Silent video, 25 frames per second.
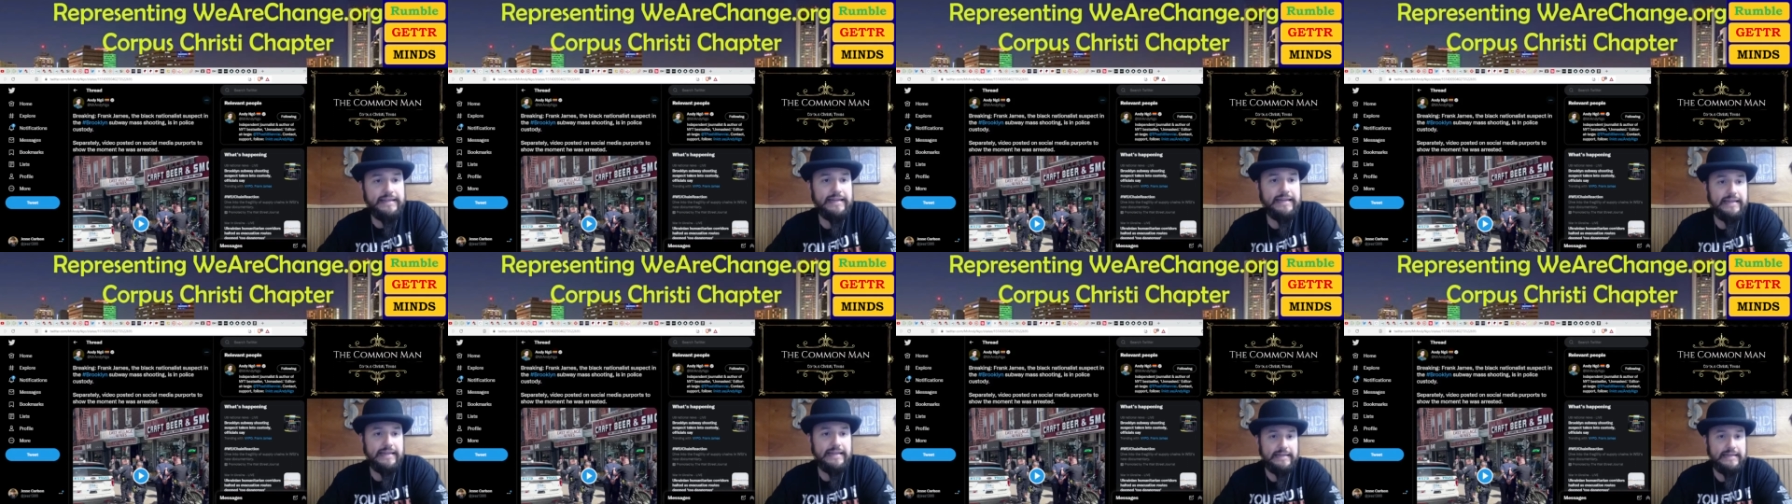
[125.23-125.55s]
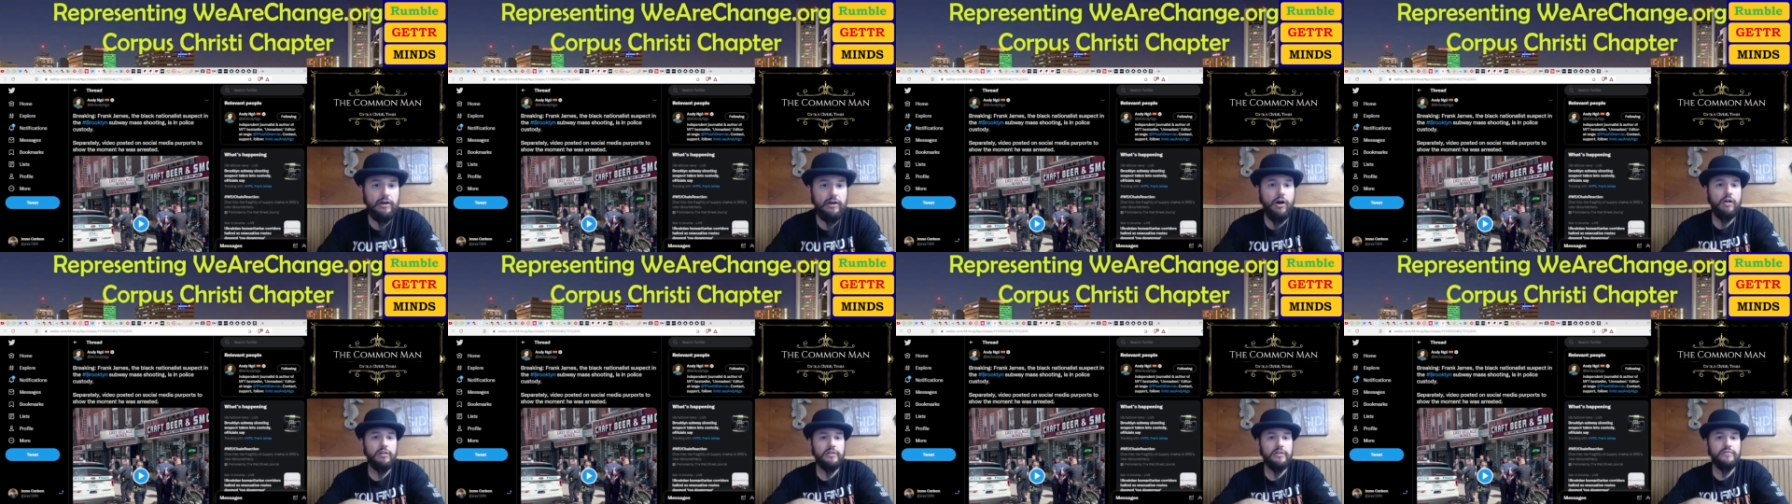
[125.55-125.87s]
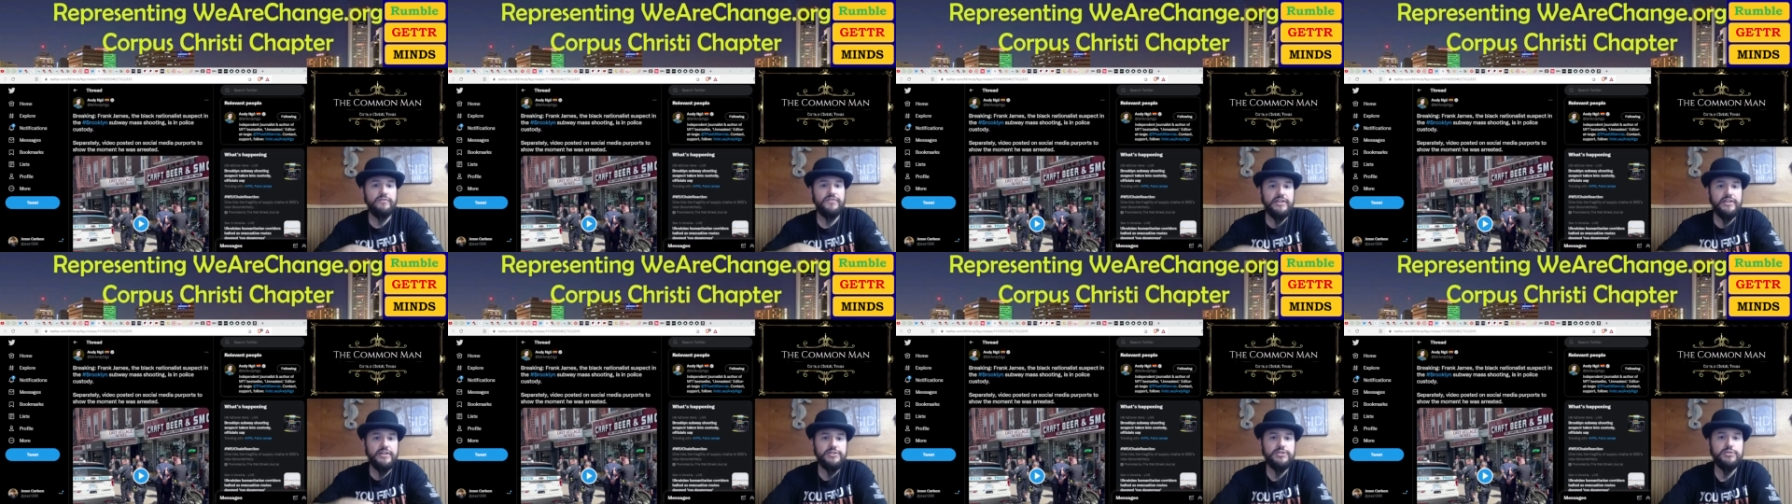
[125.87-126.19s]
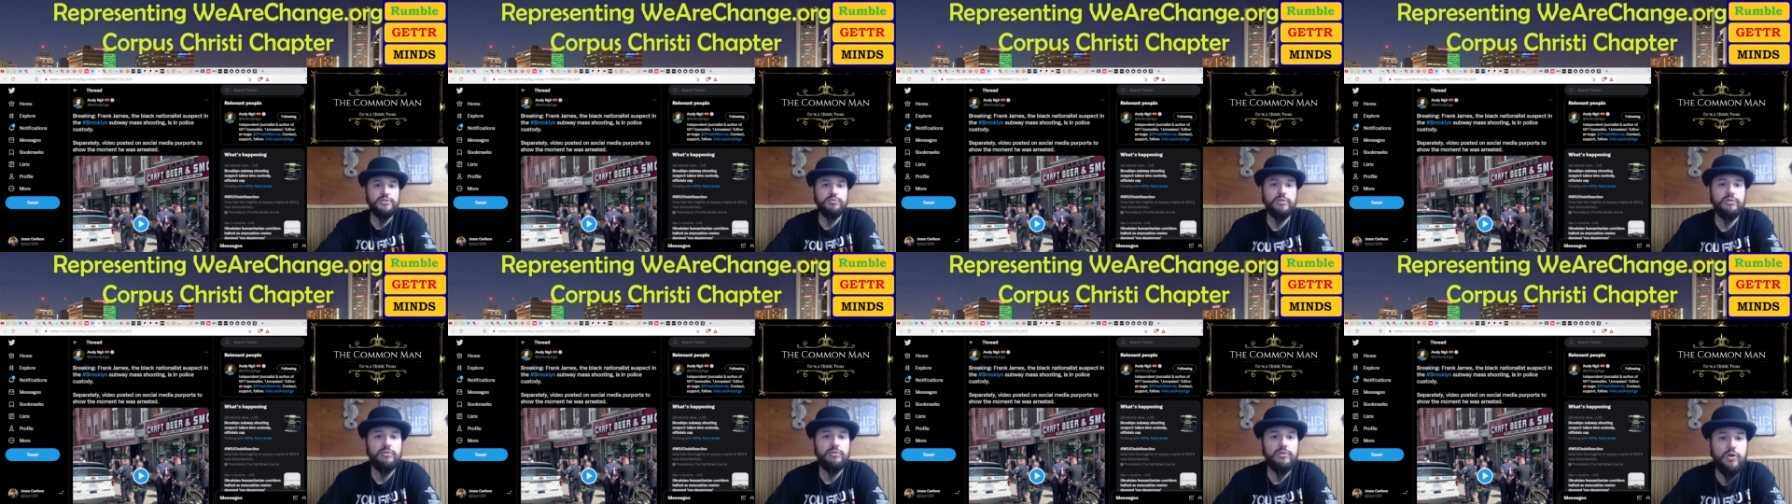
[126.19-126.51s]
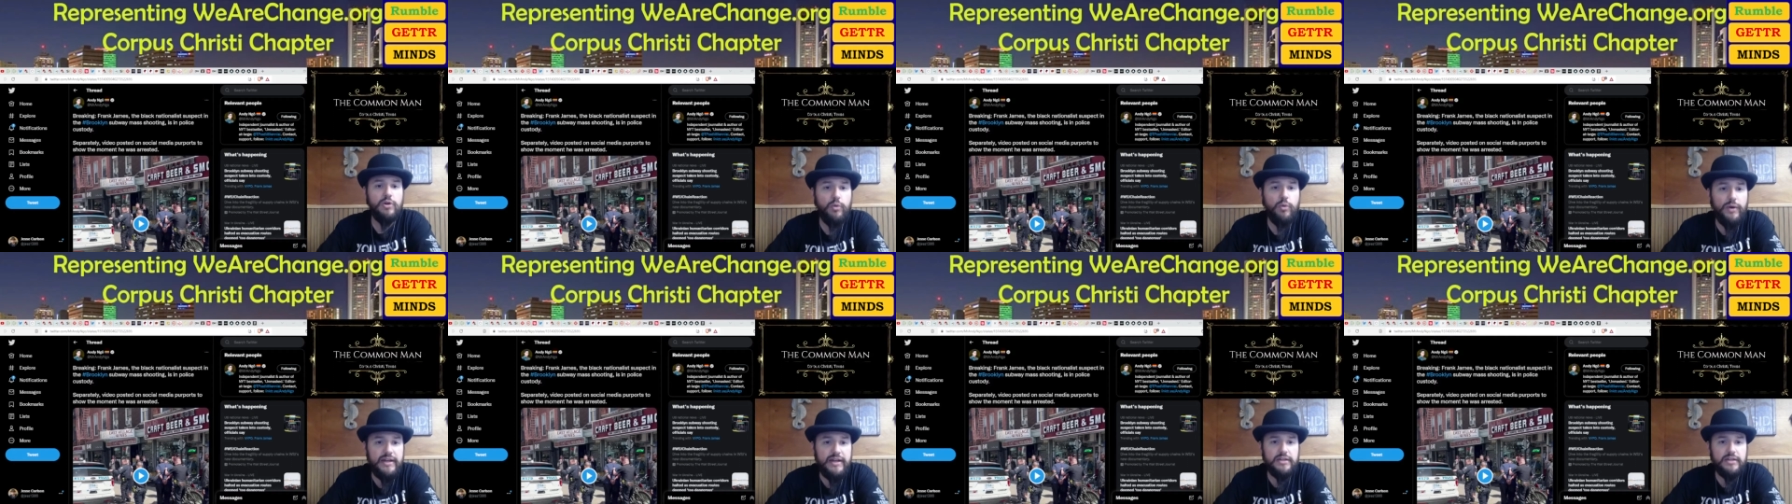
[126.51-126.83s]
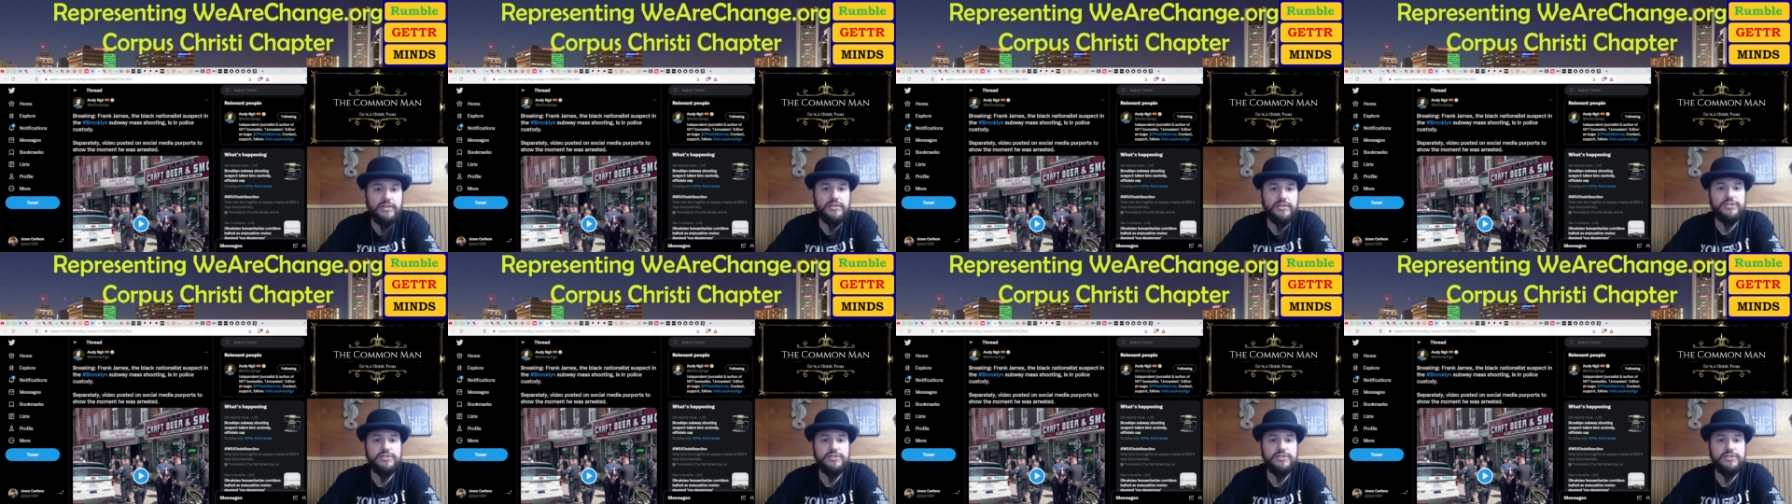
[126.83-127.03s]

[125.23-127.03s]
get into all of this real quick.